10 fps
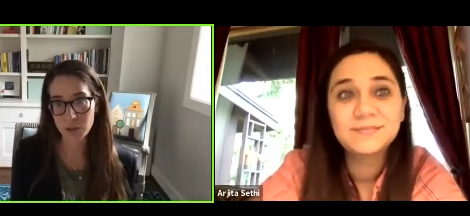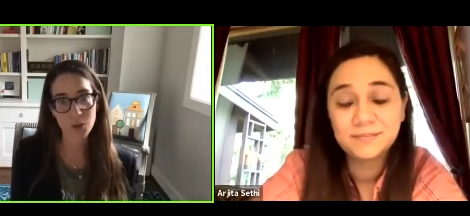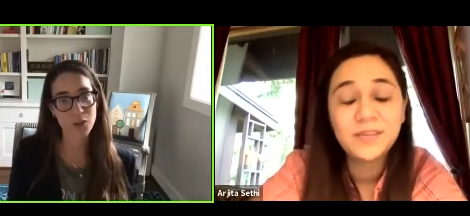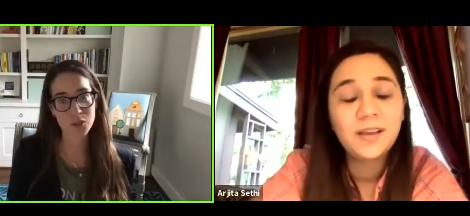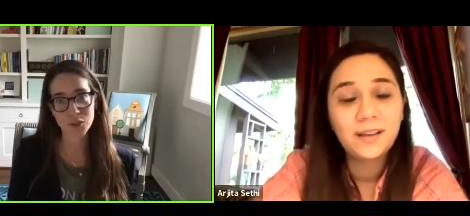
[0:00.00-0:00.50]

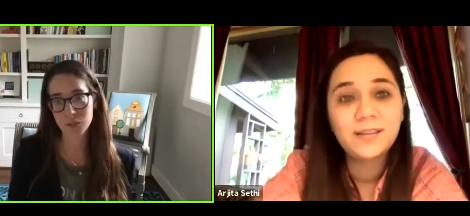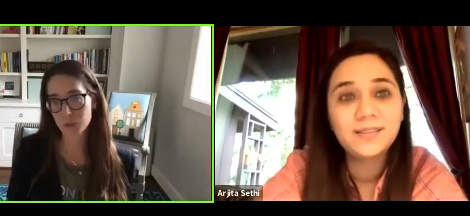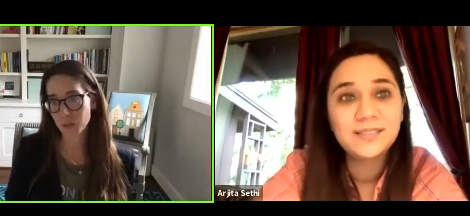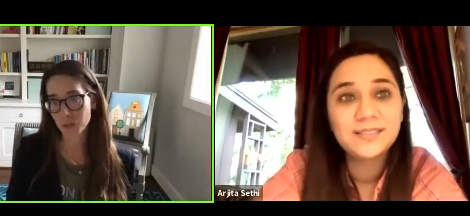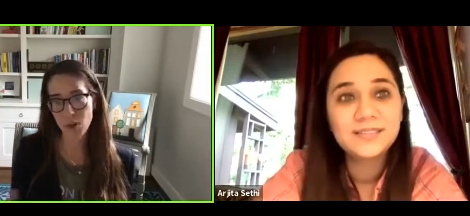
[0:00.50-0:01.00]
Speaker 1: Don't
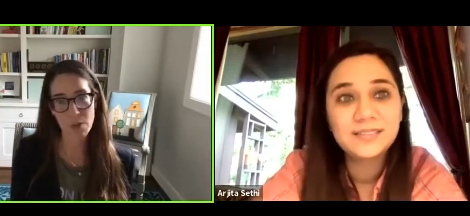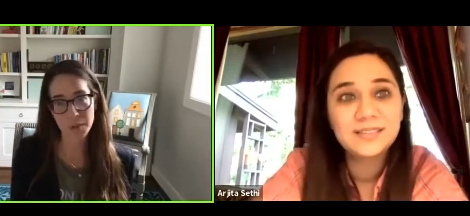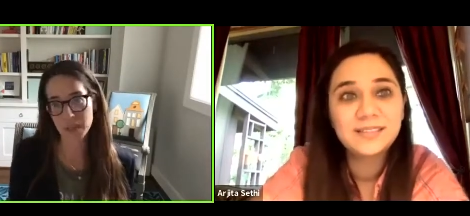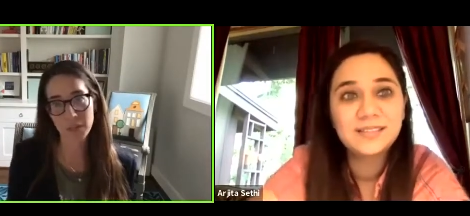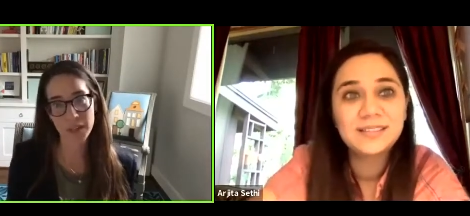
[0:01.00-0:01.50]
just show up to
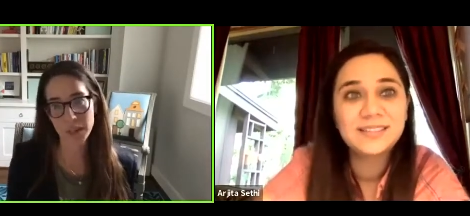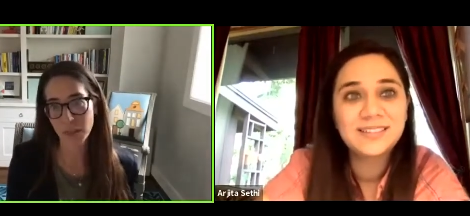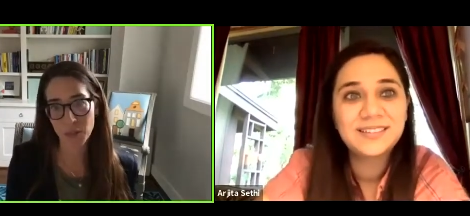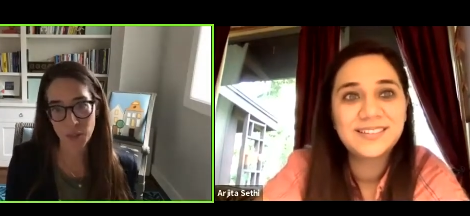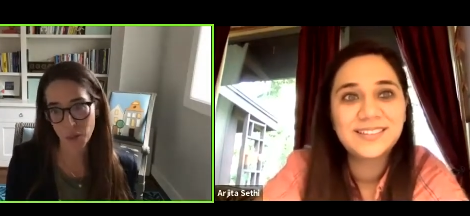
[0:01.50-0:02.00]
somebody
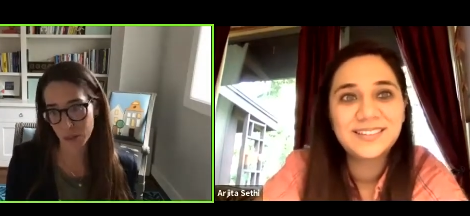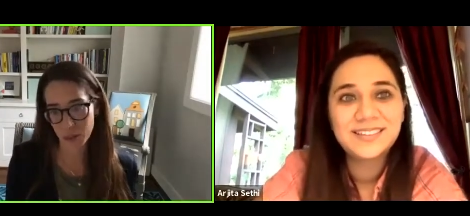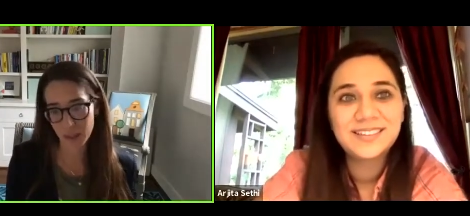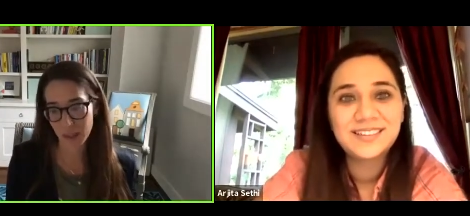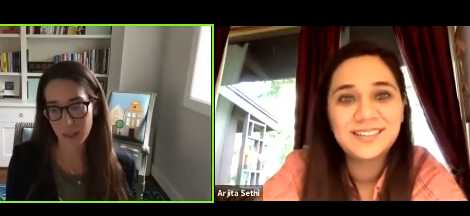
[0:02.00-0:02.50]
and throw a
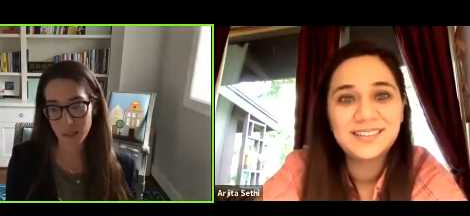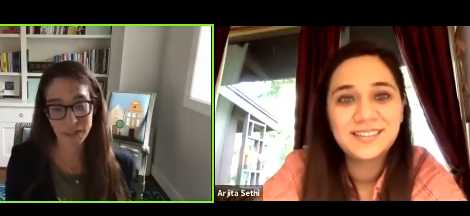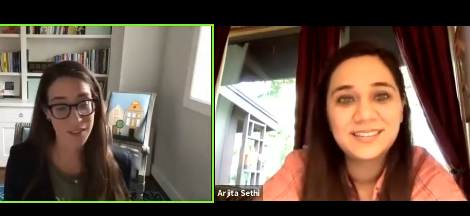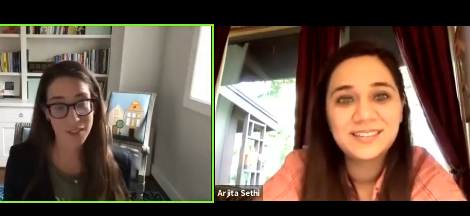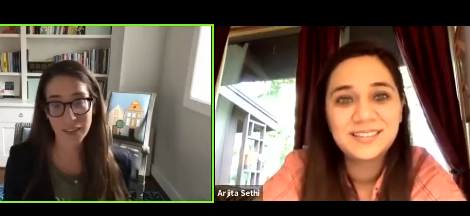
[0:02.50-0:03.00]
question at them and
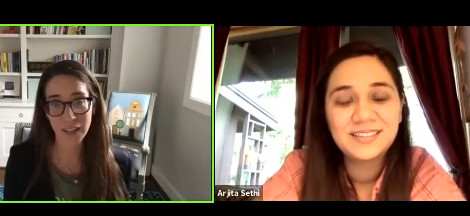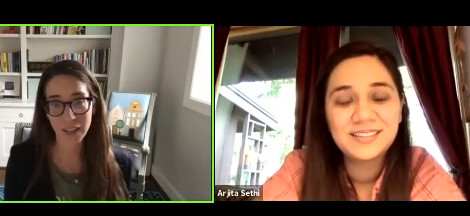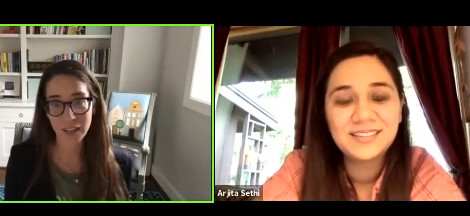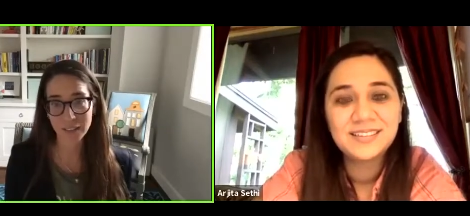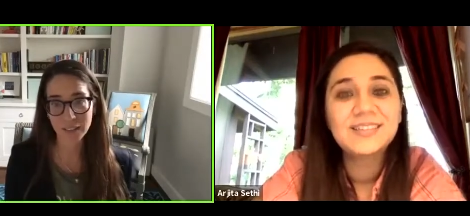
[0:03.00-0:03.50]
think that
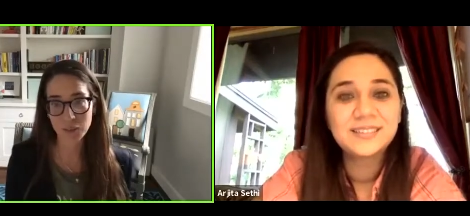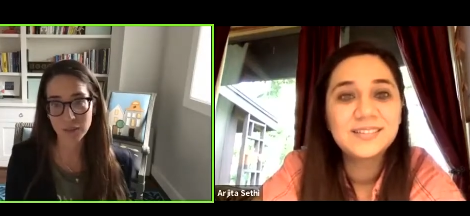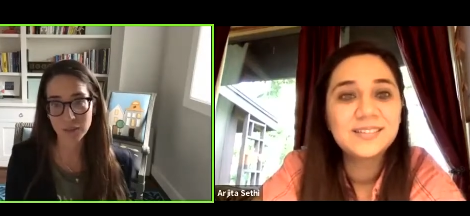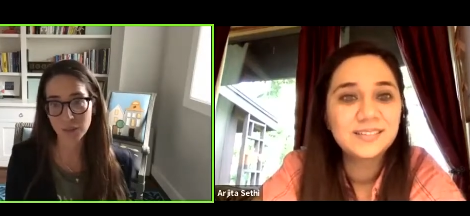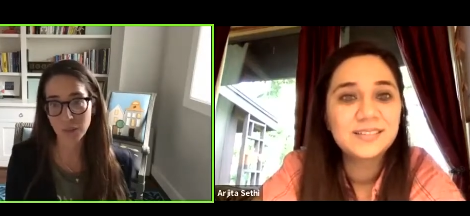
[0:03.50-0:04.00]
they,
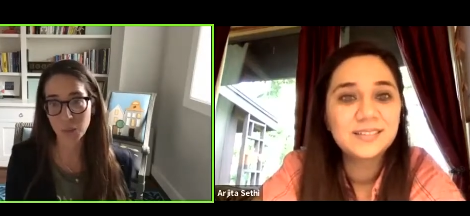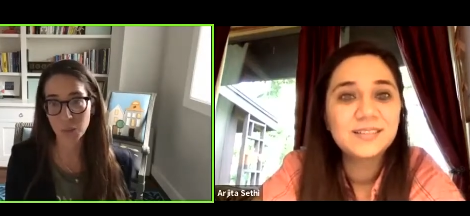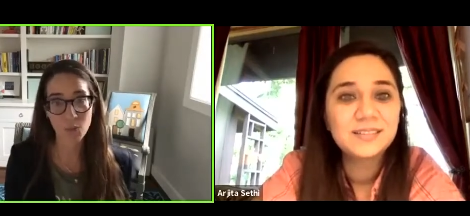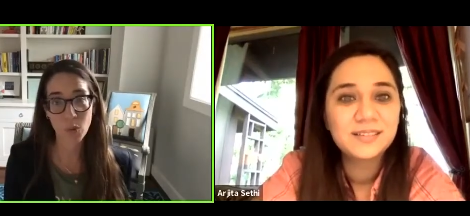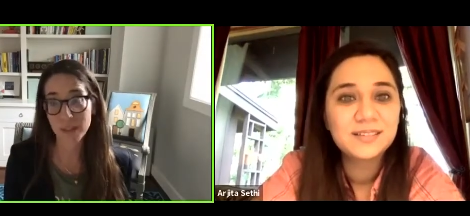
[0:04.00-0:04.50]
you know,
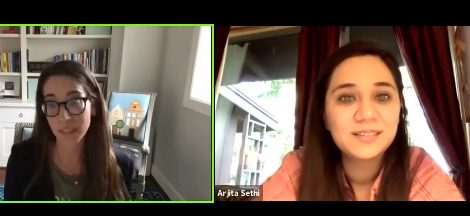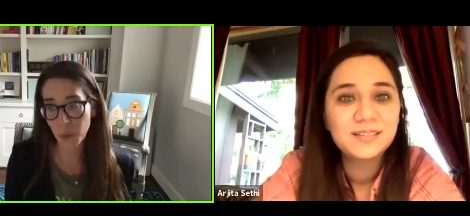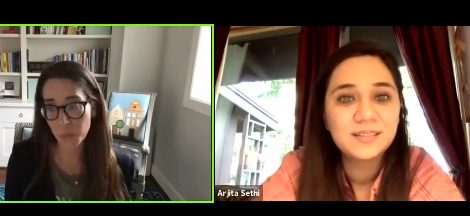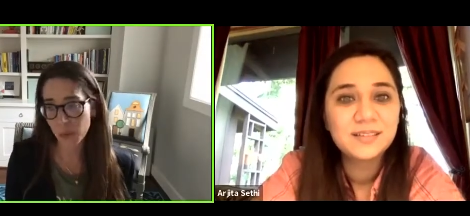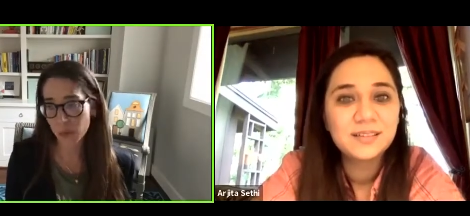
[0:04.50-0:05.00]
want to help you.